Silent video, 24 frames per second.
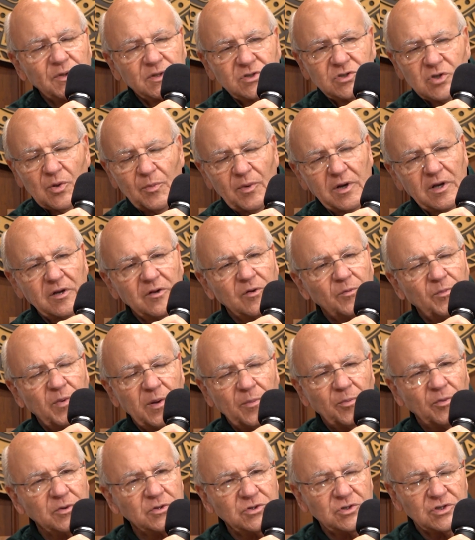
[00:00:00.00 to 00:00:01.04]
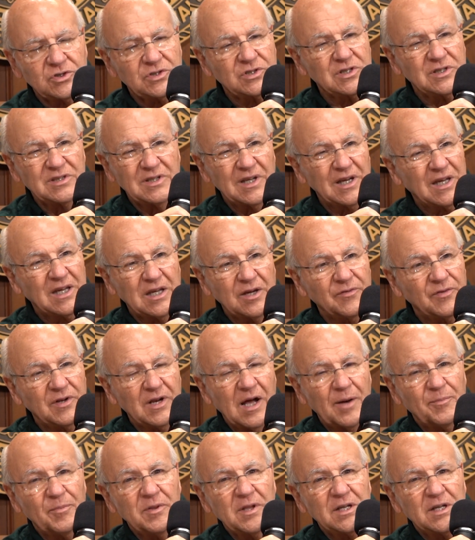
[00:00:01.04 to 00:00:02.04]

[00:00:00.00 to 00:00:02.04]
But so many of the people are just, they're giving up,